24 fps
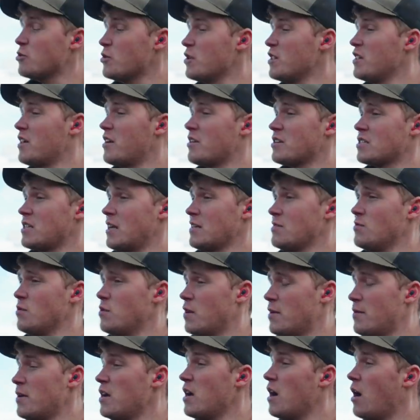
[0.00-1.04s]
within their acceptable
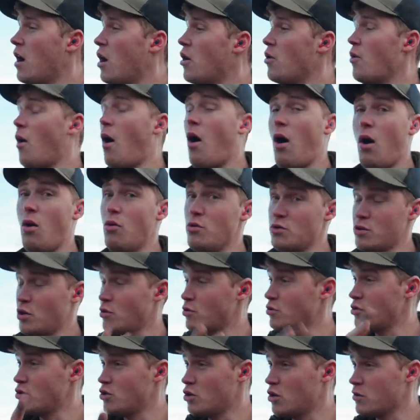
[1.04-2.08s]
limit, who are also
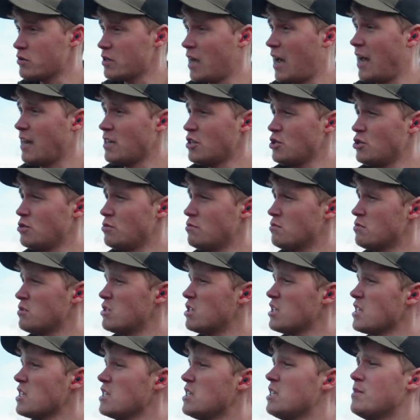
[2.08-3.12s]
good shots and shoot
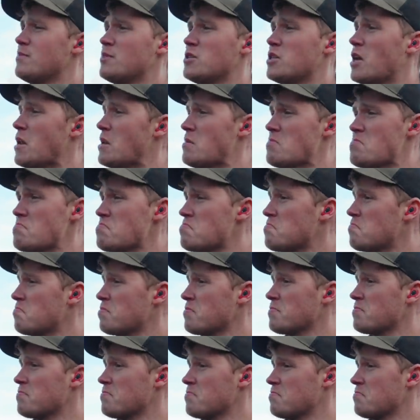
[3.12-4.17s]
60%
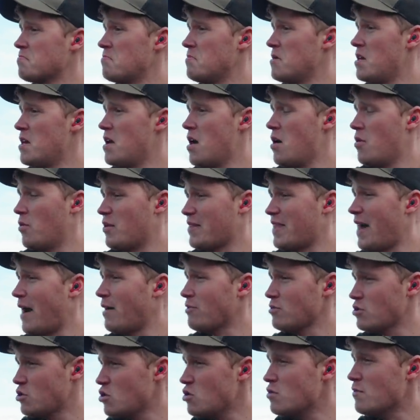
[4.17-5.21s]

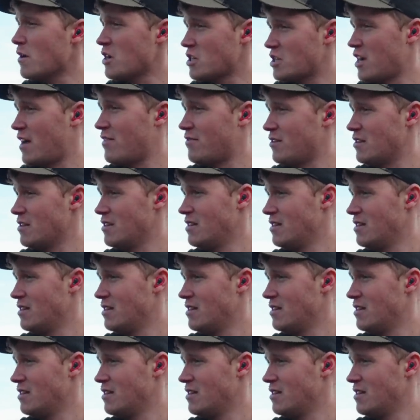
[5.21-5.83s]
without too much effort.